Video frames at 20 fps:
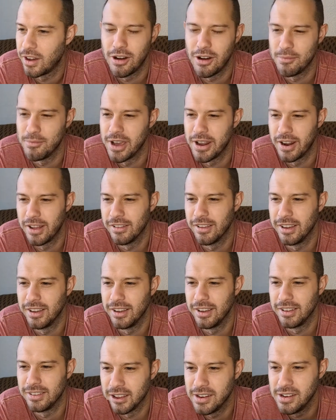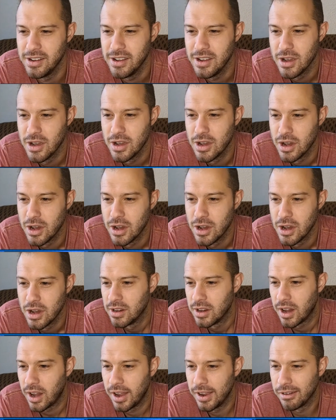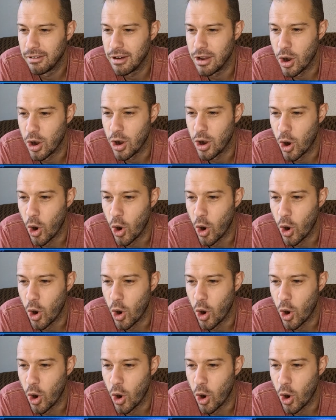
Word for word: Oh man, I like that. I agree.